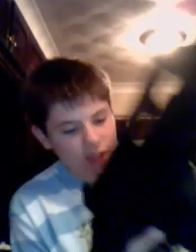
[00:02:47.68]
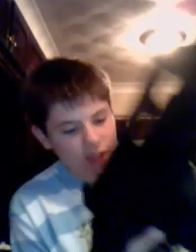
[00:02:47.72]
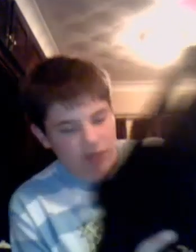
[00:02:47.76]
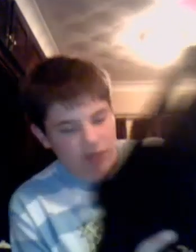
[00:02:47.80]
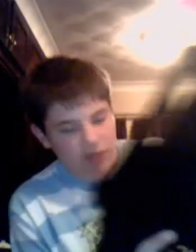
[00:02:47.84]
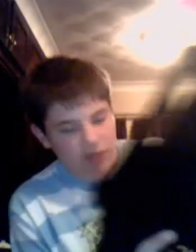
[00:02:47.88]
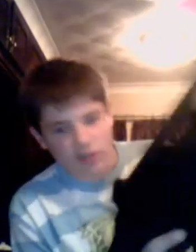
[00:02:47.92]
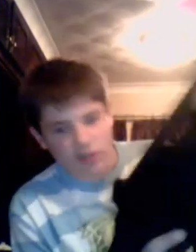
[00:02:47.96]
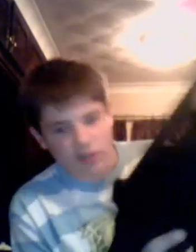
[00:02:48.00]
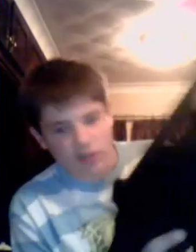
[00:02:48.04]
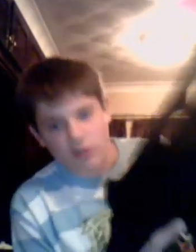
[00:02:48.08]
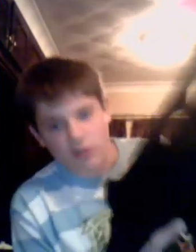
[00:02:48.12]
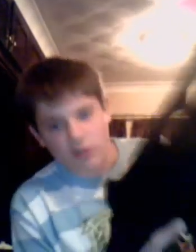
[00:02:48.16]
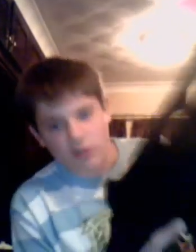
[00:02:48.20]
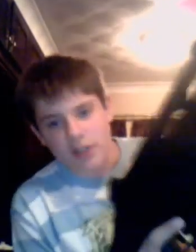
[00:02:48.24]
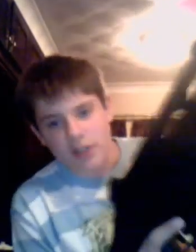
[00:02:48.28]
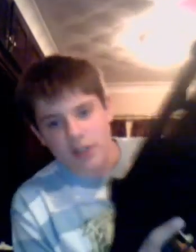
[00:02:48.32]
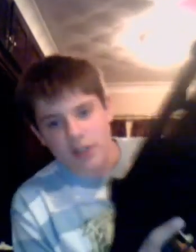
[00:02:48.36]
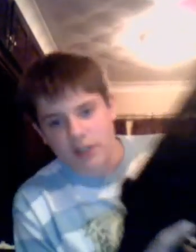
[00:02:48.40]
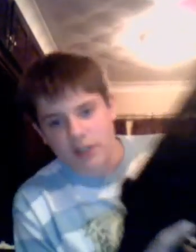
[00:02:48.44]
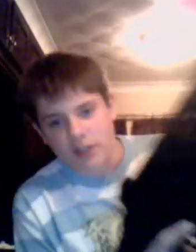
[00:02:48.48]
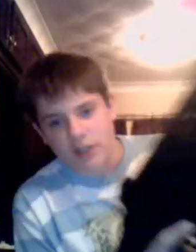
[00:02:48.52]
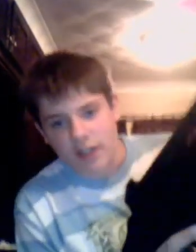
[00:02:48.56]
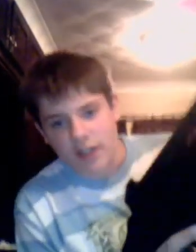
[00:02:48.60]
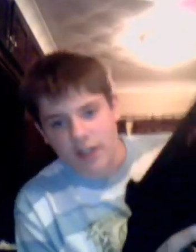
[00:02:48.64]
there is no
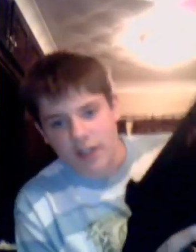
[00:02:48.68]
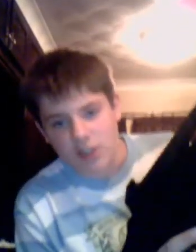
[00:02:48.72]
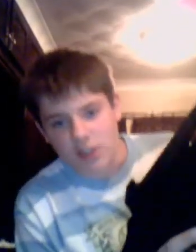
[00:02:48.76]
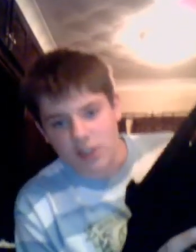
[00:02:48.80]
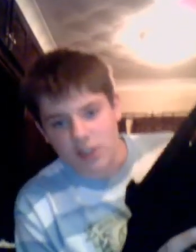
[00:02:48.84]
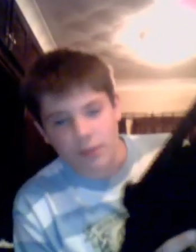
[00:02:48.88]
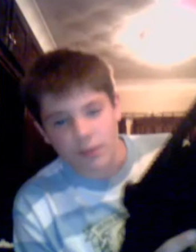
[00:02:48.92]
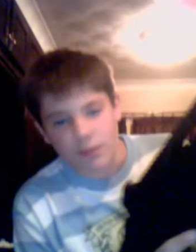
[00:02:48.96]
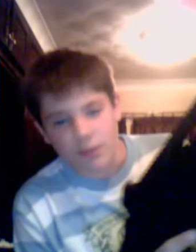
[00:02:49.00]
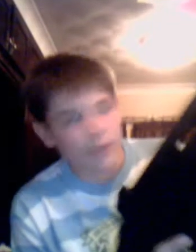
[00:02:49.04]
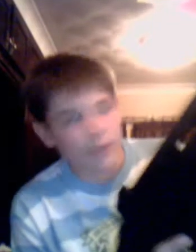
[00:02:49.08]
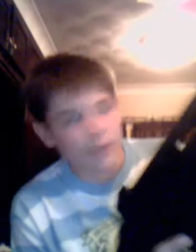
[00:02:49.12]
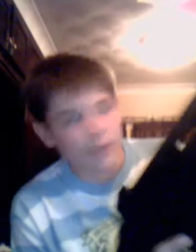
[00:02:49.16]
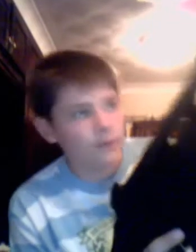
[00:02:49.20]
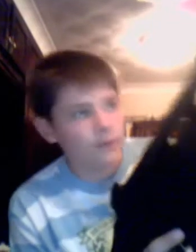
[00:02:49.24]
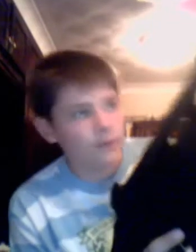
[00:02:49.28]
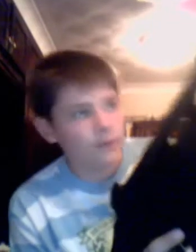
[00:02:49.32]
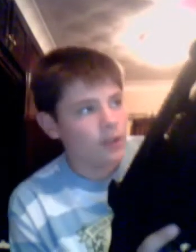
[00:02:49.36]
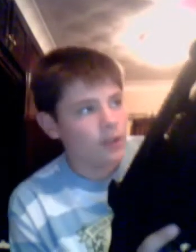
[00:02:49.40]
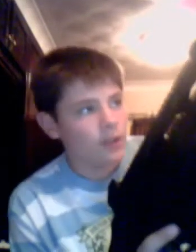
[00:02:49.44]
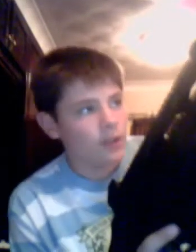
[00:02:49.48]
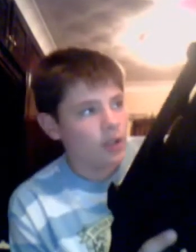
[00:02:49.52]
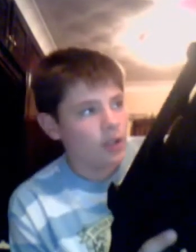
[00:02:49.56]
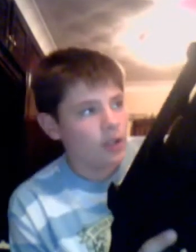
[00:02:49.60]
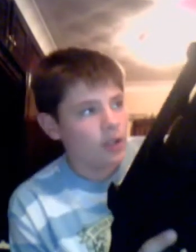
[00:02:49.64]
release catch button,
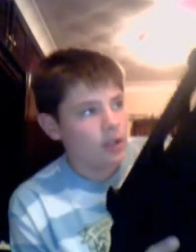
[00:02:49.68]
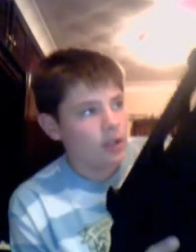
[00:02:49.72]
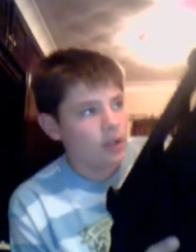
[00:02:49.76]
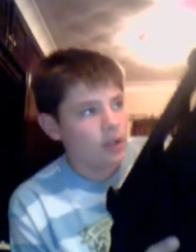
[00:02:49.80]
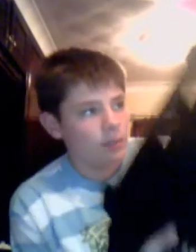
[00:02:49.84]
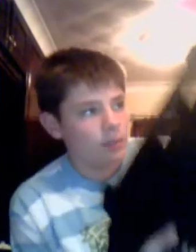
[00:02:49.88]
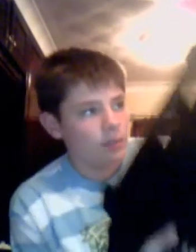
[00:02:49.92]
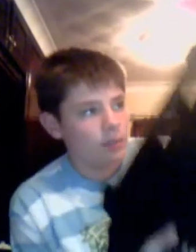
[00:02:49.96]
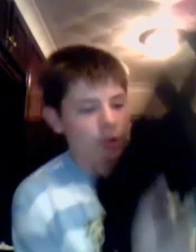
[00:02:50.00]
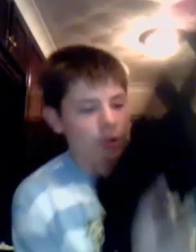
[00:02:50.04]
but